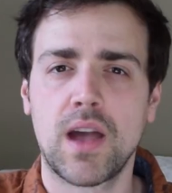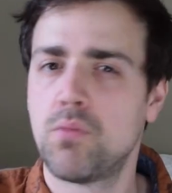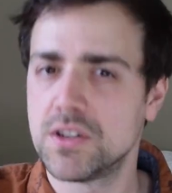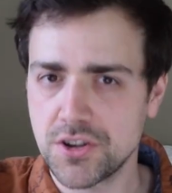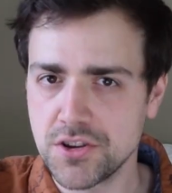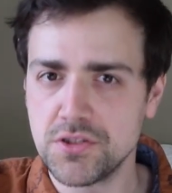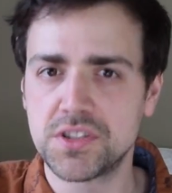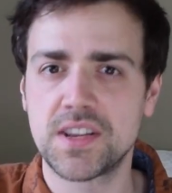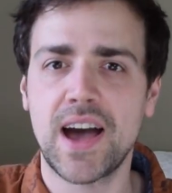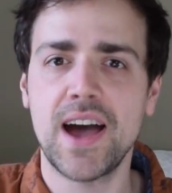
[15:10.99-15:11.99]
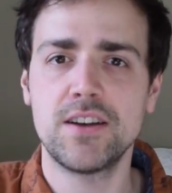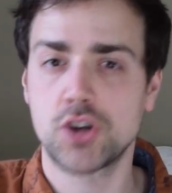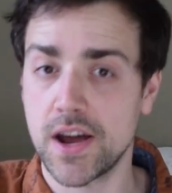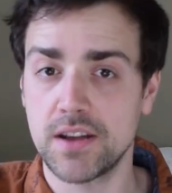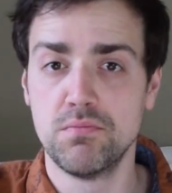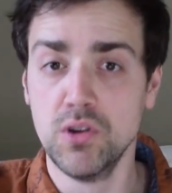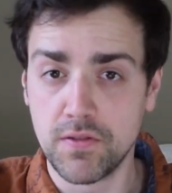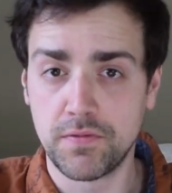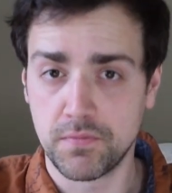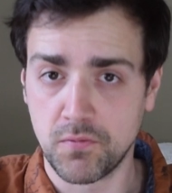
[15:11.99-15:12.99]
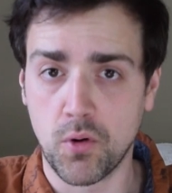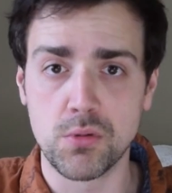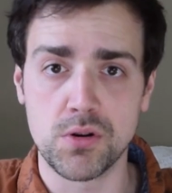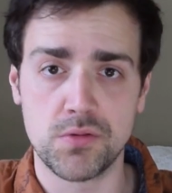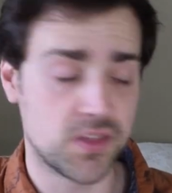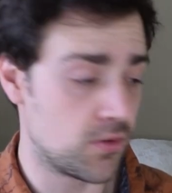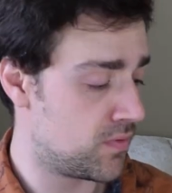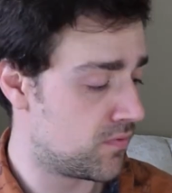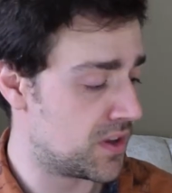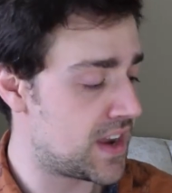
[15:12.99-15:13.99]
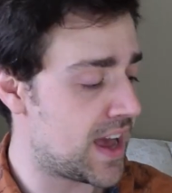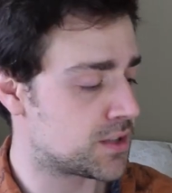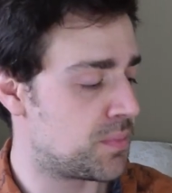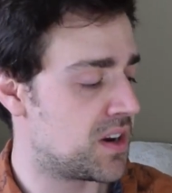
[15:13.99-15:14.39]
And once you're used to that, try to move forward with the with the next bit